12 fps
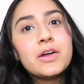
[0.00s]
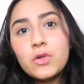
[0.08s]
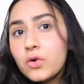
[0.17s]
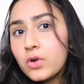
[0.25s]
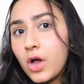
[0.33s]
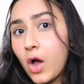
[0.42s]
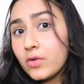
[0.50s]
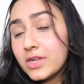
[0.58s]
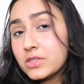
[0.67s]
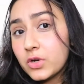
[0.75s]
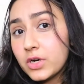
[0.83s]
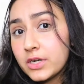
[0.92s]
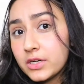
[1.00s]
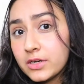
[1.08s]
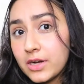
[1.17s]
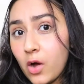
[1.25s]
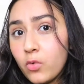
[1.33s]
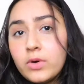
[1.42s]
Don't know how that's gonna
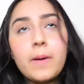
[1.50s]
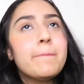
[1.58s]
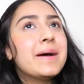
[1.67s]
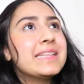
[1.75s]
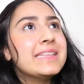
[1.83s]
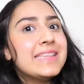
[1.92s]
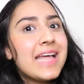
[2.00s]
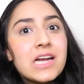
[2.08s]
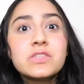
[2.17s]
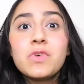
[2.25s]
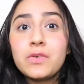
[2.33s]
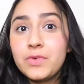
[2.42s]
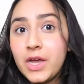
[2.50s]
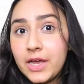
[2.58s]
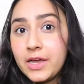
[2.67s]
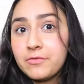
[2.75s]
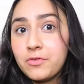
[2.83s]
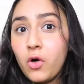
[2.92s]
turn out, but that's what we are
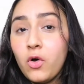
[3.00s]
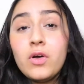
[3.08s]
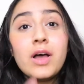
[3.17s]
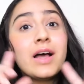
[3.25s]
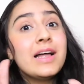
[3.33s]
here for.